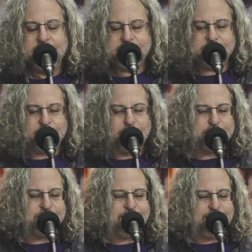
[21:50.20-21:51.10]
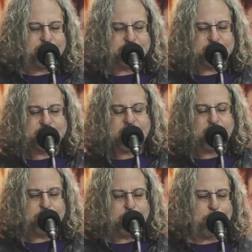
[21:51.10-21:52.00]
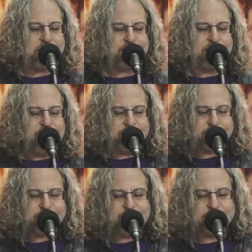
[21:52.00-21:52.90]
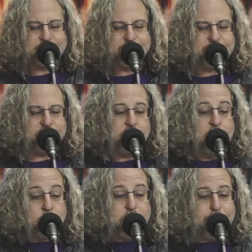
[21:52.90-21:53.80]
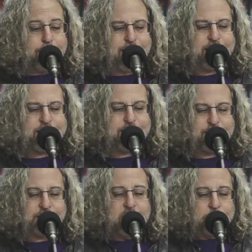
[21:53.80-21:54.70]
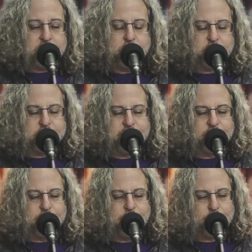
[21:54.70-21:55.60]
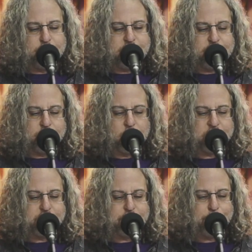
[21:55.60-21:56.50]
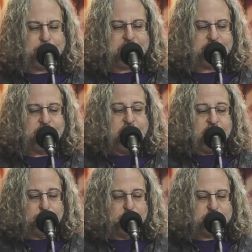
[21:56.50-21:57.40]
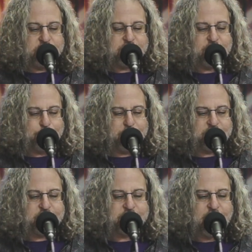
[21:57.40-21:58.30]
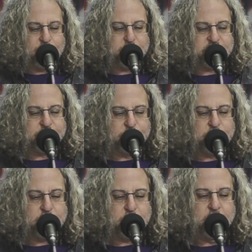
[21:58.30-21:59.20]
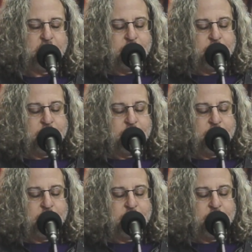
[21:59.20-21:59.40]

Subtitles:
Takes all you got just to stay on the beat. You say it's a living, we all gotta eat. But you're here alone, there's no one to compete. If mercy's in business, I wish it for you.